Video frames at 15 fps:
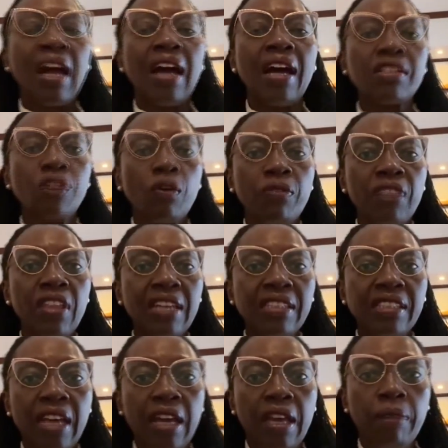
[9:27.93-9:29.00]
As of
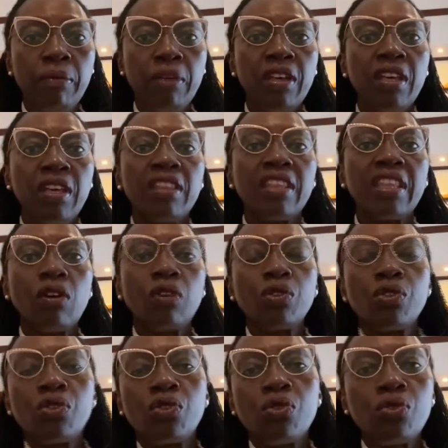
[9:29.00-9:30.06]
that time, the
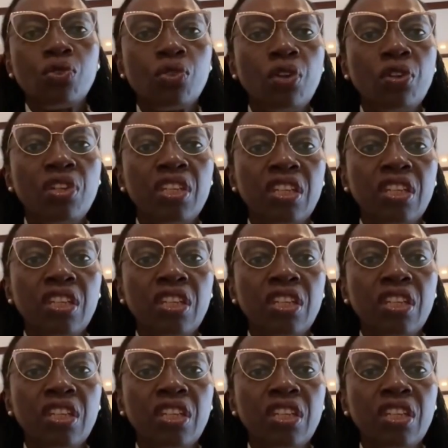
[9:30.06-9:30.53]
Constitution